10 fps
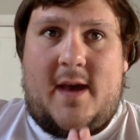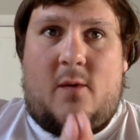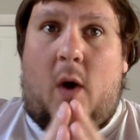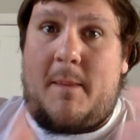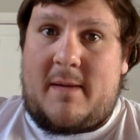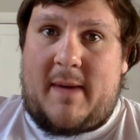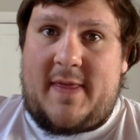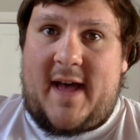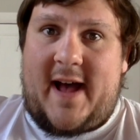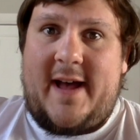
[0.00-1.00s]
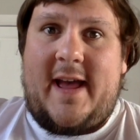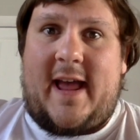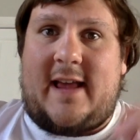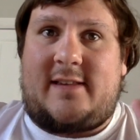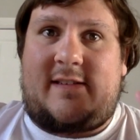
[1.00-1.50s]
What I mean by that
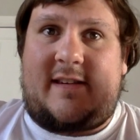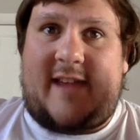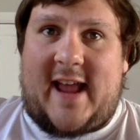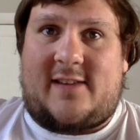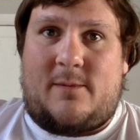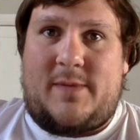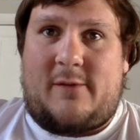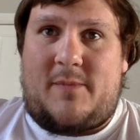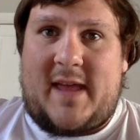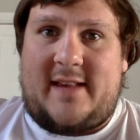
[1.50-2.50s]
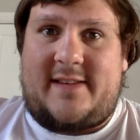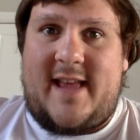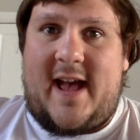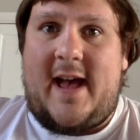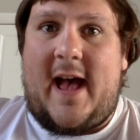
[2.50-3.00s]
is to take something from the
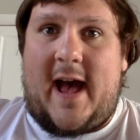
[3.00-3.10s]
internet